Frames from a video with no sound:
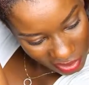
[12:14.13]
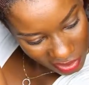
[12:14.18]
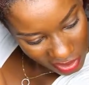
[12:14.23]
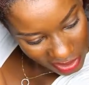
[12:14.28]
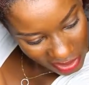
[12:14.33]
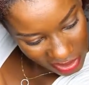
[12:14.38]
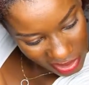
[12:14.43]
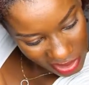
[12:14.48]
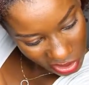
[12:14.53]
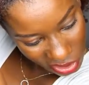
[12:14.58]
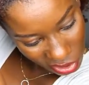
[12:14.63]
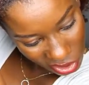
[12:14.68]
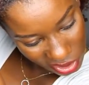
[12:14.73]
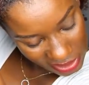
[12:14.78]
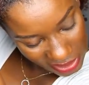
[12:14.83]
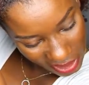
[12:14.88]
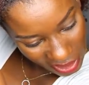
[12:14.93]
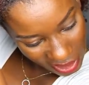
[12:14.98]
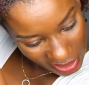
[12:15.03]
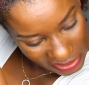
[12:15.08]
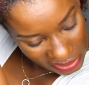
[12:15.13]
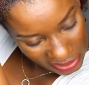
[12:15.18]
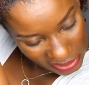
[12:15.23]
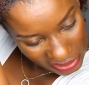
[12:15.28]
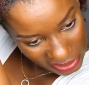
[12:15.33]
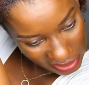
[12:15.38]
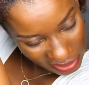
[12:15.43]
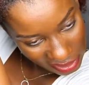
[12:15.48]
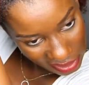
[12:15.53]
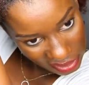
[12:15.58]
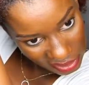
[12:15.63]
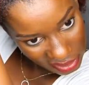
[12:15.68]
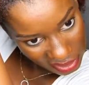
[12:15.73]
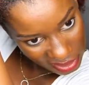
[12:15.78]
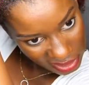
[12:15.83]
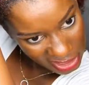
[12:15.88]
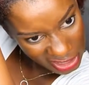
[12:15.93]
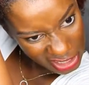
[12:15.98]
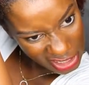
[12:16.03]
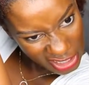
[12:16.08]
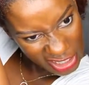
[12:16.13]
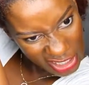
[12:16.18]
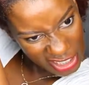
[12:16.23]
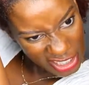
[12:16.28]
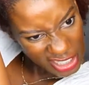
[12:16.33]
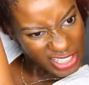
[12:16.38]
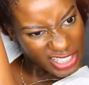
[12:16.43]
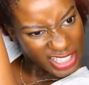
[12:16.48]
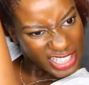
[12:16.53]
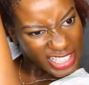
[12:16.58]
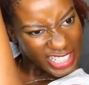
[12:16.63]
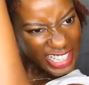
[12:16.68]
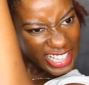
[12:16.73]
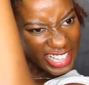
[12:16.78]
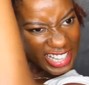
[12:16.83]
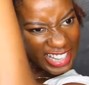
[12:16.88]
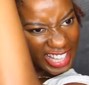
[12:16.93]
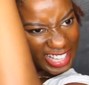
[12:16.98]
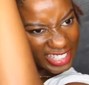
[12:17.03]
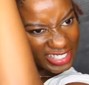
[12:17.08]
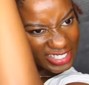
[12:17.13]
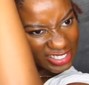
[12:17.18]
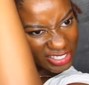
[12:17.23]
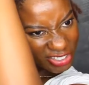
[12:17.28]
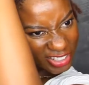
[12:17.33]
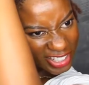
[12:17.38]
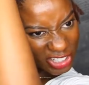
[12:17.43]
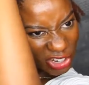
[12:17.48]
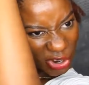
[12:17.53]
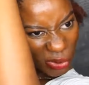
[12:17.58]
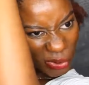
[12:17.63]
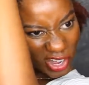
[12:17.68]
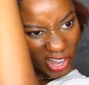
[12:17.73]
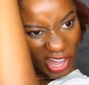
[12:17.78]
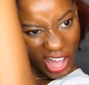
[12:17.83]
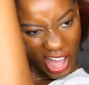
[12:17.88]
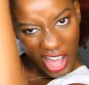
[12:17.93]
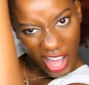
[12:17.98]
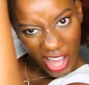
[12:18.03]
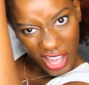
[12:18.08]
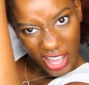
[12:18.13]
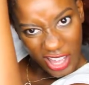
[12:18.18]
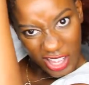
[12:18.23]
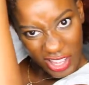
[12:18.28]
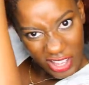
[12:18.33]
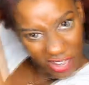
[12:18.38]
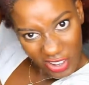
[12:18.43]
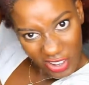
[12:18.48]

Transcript: Okay, this will look a lot easier than it is right now. Ah.